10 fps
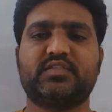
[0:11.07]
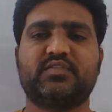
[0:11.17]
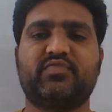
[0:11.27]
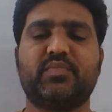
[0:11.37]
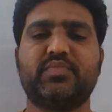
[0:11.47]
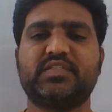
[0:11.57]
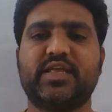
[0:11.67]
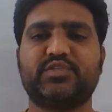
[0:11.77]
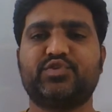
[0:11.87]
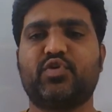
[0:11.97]
From this
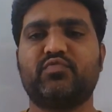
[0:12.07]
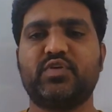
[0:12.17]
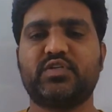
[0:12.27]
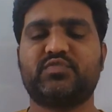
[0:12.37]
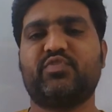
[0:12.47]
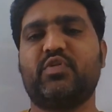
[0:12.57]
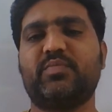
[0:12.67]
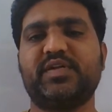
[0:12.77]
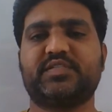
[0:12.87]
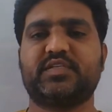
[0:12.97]
lecture onwards, we will
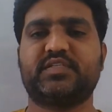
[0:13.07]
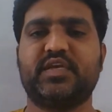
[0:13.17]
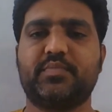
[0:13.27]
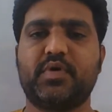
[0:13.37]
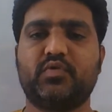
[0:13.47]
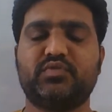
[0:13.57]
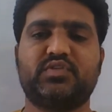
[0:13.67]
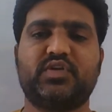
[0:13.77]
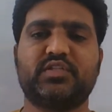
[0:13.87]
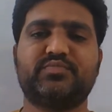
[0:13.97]
be discussing about the
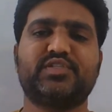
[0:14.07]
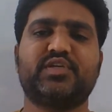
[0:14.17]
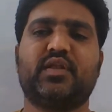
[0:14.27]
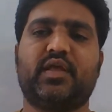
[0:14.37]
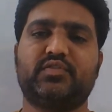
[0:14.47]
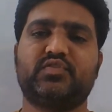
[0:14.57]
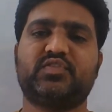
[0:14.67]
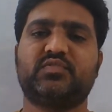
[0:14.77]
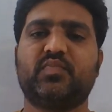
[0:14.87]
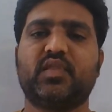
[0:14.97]
transmission lines.